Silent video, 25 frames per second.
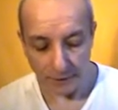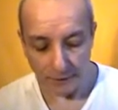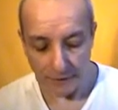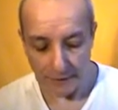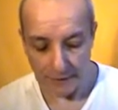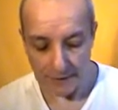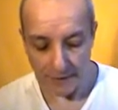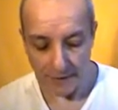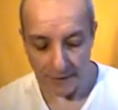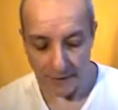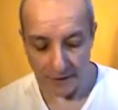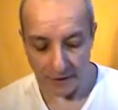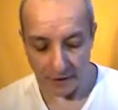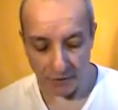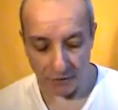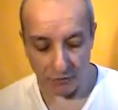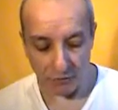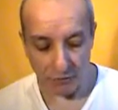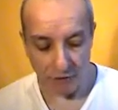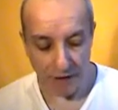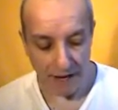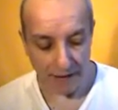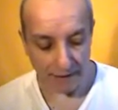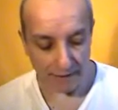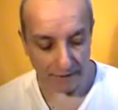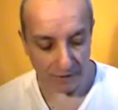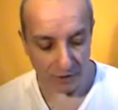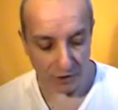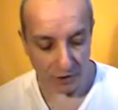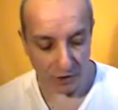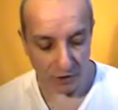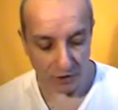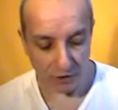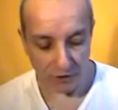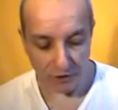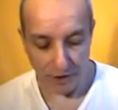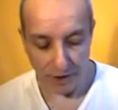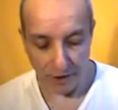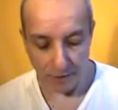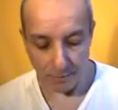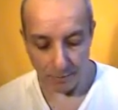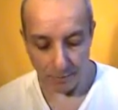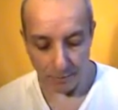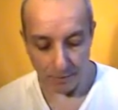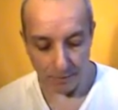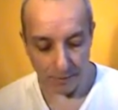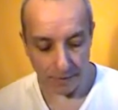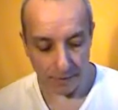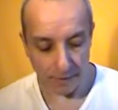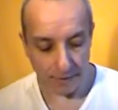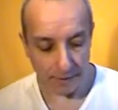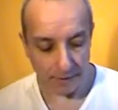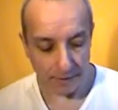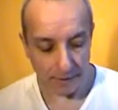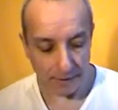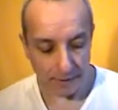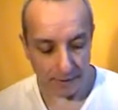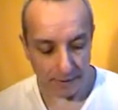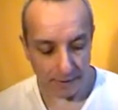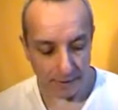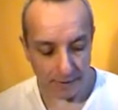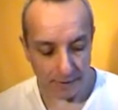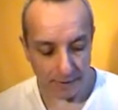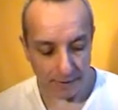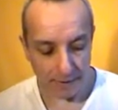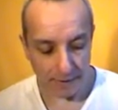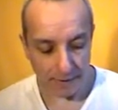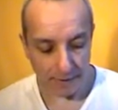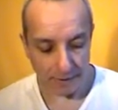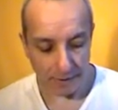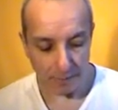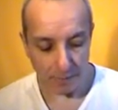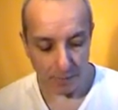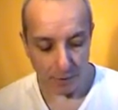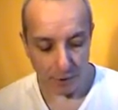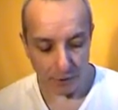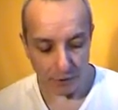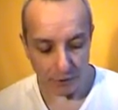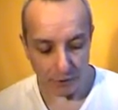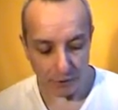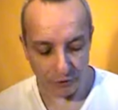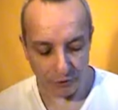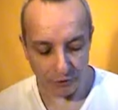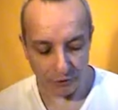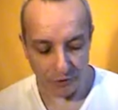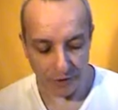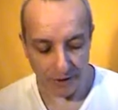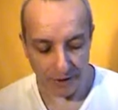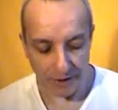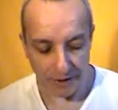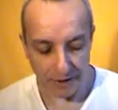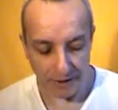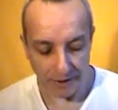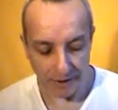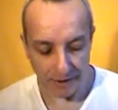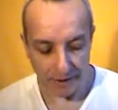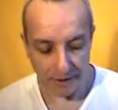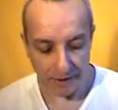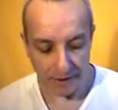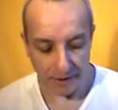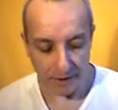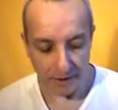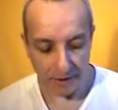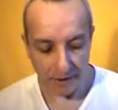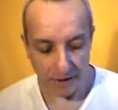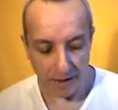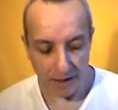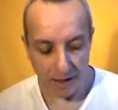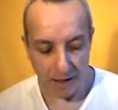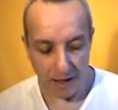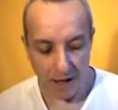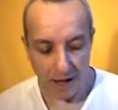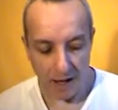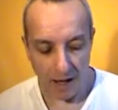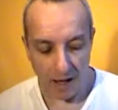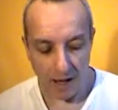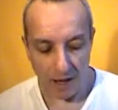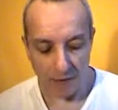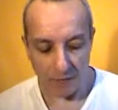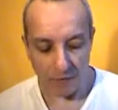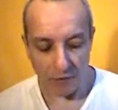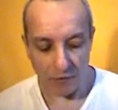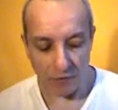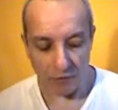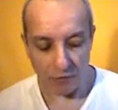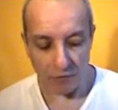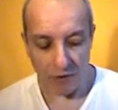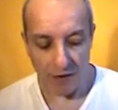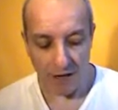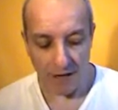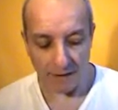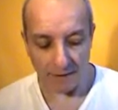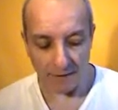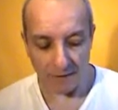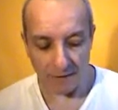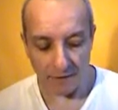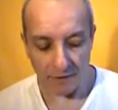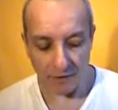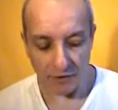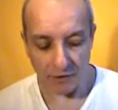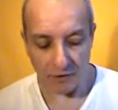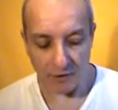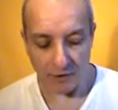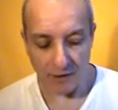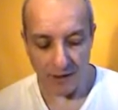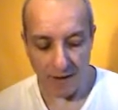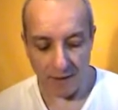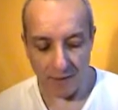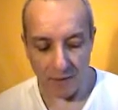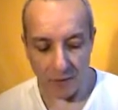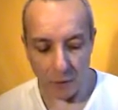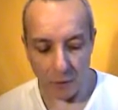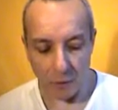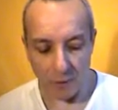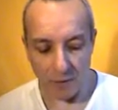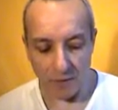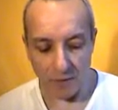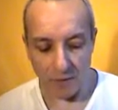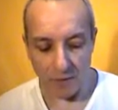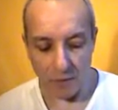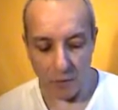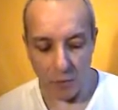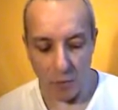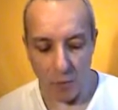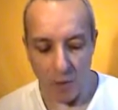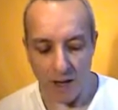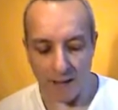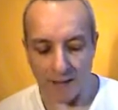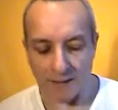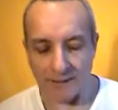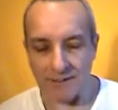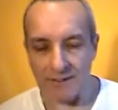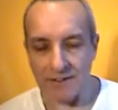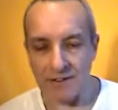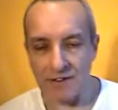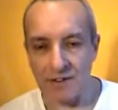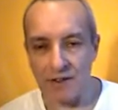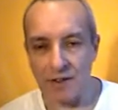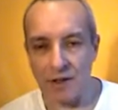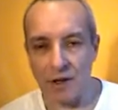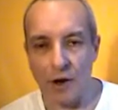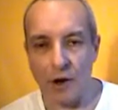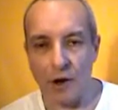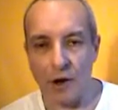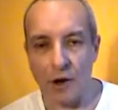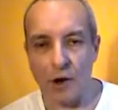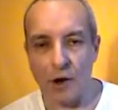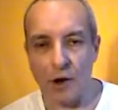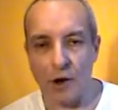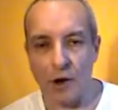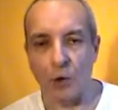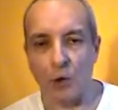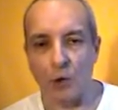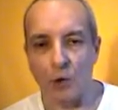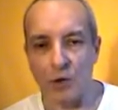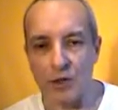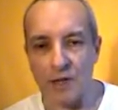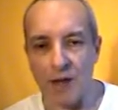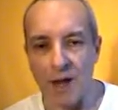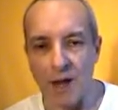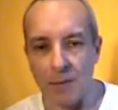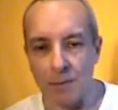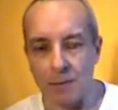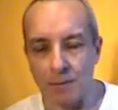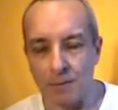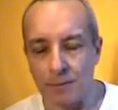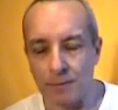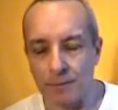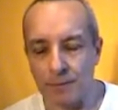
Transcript: it's like a rat caught up in a pot of ghee, and the red together with the white grows up.